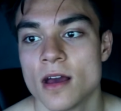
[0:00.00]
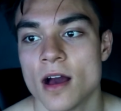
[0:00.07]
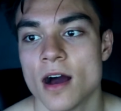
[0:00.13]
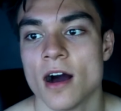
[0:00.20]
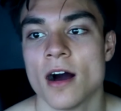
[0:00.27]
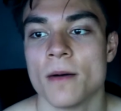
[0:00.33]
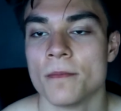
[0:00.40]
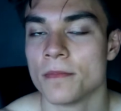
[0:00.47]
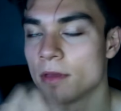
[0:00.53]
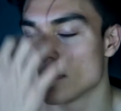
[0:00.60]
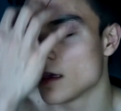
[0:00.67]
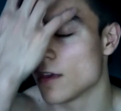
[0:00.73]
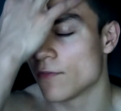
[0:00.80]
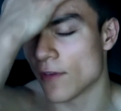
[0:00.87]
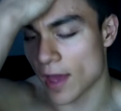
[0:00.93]
Um,
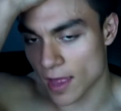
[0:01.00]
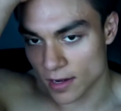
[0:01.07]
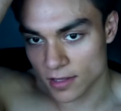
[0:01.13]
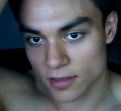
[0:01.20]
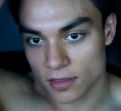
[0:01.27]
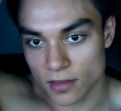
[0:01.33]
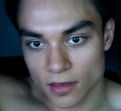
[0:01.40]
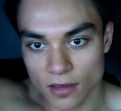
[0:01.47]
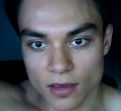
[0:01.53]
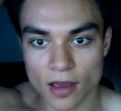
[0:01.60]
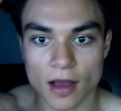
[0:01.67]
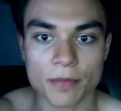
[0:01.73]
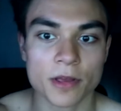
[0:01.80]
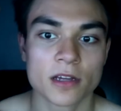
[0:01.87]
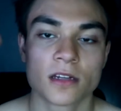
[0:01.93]
if anything,
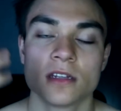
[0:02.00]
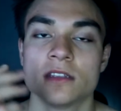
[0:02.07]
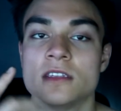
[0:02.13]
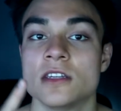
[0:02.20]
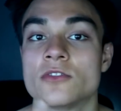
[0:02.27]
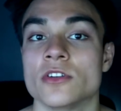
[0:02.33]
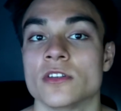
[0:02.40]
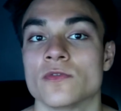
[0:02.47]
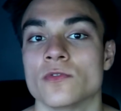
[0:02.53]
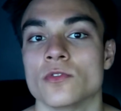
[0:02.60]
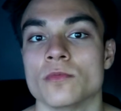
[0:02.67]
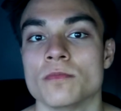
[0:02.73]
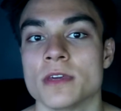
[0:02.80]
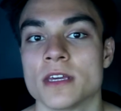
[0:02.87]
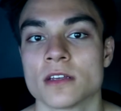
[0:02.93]
I'm not going to decrease
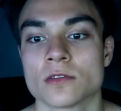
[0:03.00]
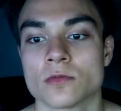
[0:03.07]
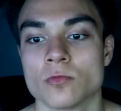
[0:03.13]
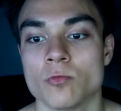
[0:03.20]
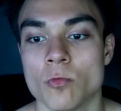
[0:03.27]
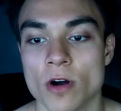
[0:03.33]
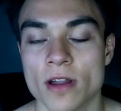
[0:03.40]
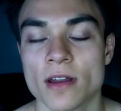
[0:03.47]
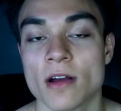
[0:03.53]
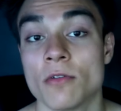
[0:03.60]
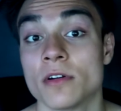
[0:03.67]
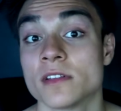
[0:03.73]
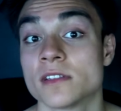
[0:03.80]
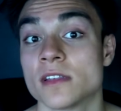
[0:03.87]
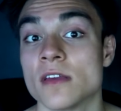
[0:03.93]
food because one, I
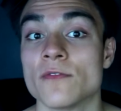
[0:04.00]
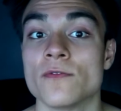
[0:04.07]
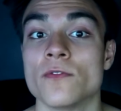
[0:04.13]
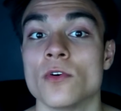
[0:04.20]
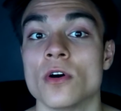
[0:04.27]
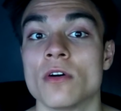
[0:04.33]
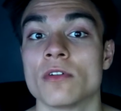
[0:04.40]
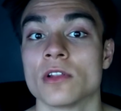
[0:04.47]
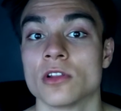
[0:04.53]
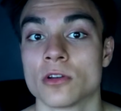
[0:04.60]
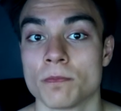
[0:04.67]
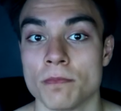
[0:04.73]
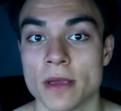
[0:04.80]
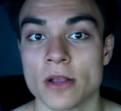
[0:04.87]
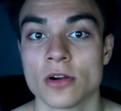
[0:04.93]
want to stay full, I want to
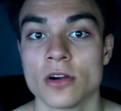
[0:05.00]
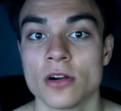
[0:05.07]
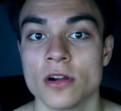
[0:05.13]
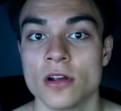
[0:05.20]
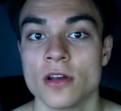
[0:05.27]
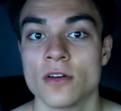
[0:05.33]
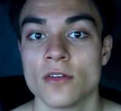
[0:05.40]
look bigger